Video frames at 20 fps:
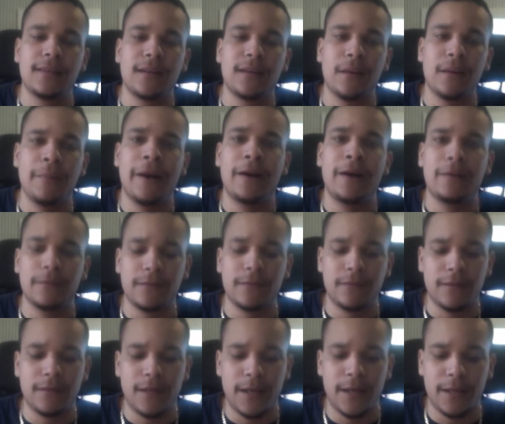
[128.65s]
about
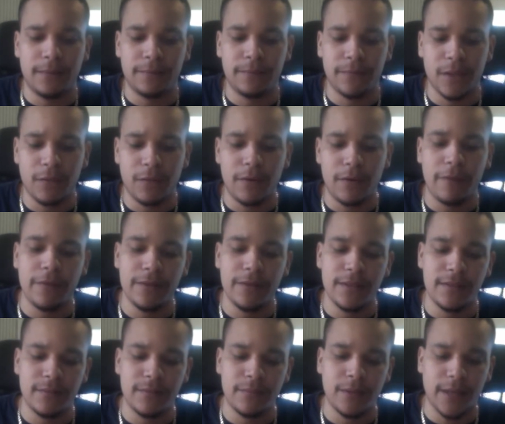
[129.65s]
um, the
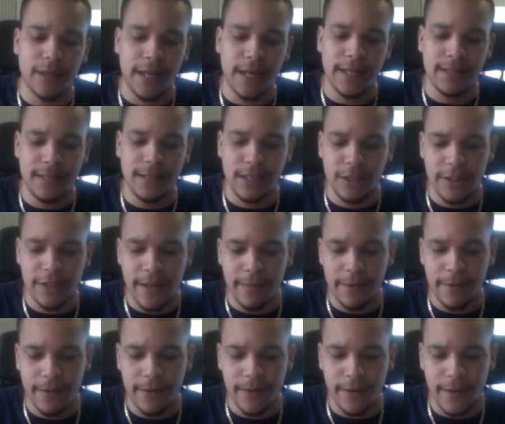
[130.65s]
references in Book 18,
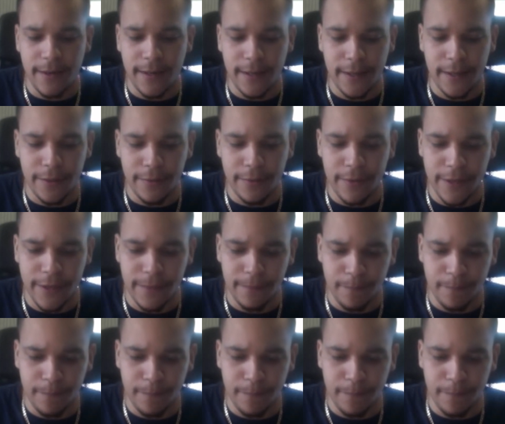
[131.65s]
Chapter uh, 3.